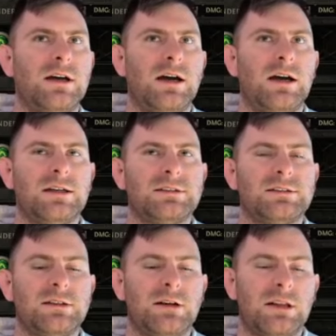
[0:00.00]
or
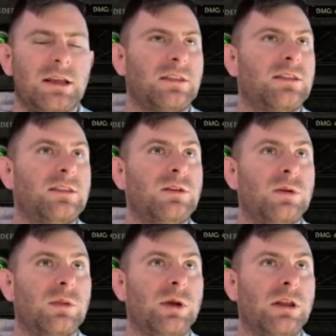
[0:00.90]
like
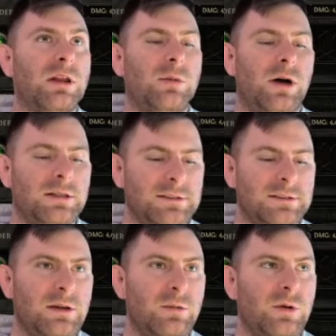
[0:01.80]
doing the pinnacle
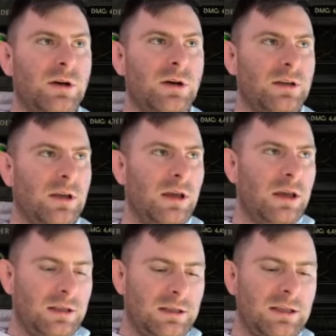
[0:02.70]
bosses, it would
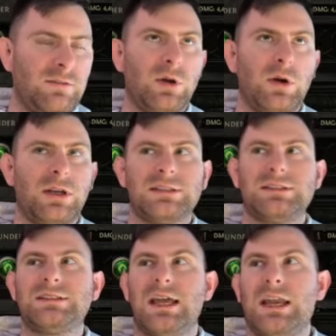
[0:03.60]
give you an
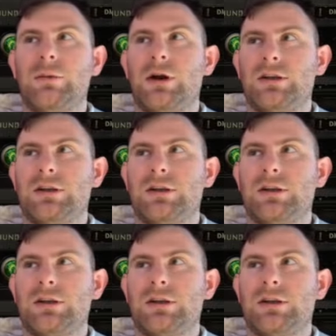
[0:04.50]
insane amount of